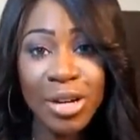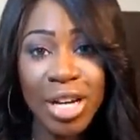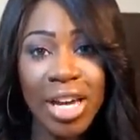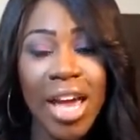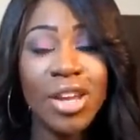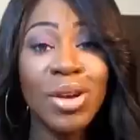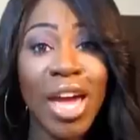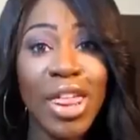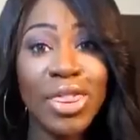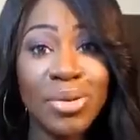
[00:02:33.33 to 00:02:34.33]
three and you
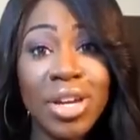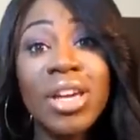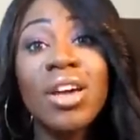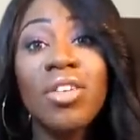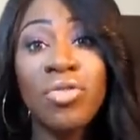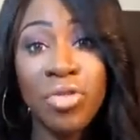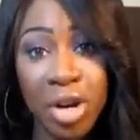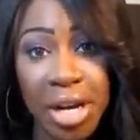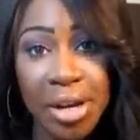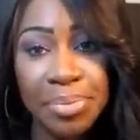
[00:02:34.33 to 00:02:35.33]
get three
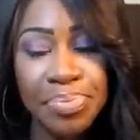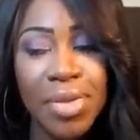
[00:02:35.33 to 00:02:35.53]
free.